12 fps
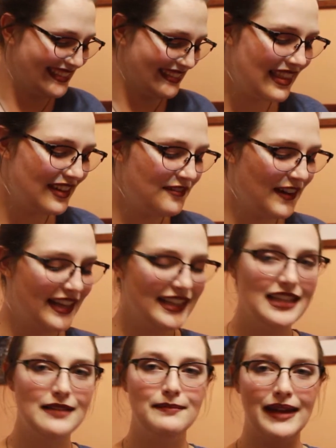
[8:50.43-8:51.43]
And then
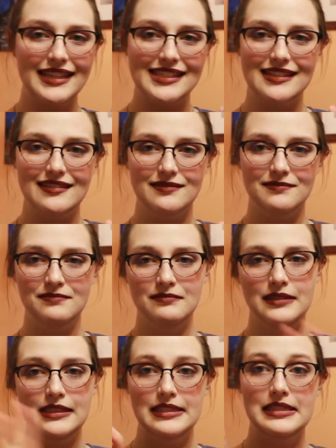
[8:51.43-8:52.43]
finally, my
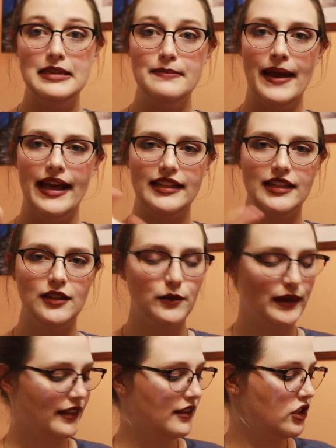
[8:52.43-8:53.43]
Z palette
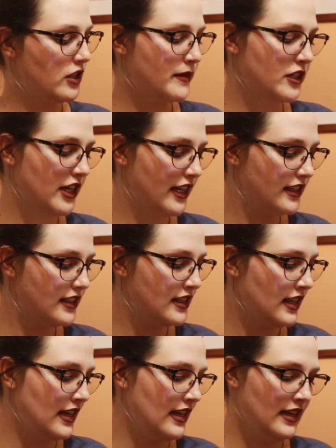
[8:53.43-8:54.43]
with shimmer shades
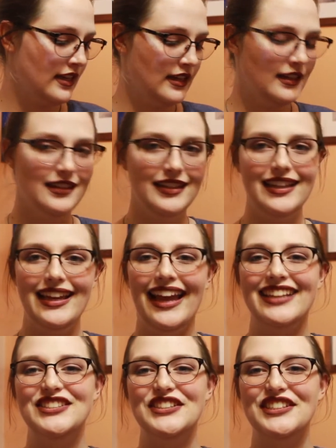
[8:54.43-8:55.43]

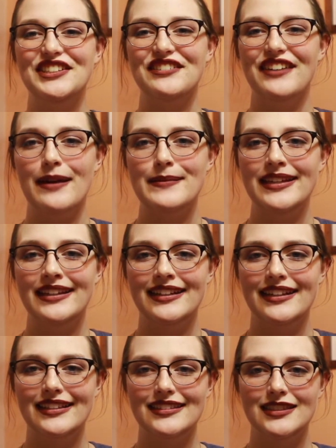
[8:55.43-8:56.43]
has Jessica Rabbit in
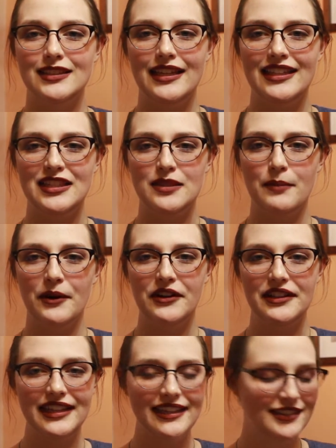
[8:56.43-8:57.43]
it. It's
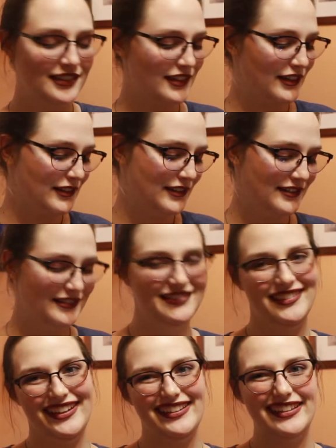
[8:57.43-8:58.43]
sparkly, so
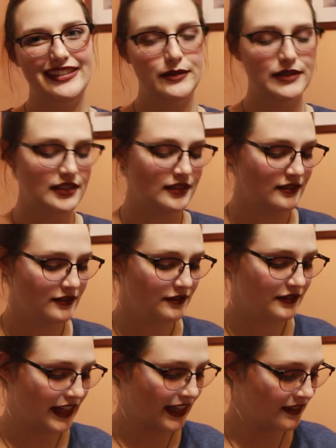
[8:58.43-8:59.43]
I thought that was
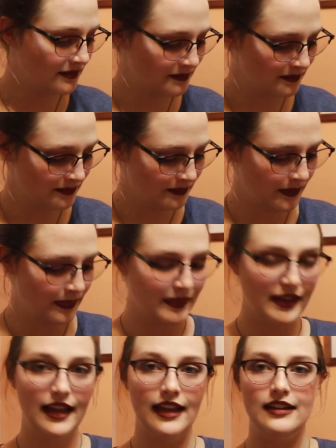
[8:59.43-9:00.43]
fitting.
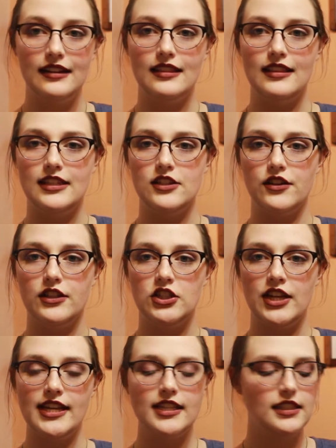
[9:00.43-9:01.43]
And these are the
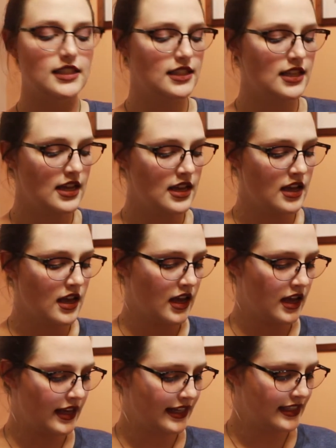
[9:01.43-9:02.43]
shades.
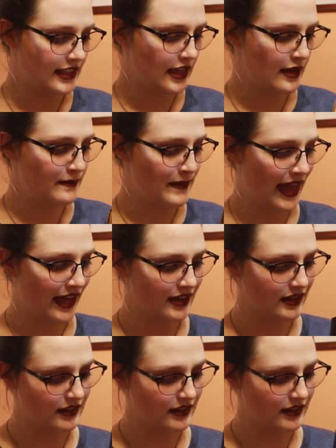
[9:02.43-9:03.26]
It's a MAC...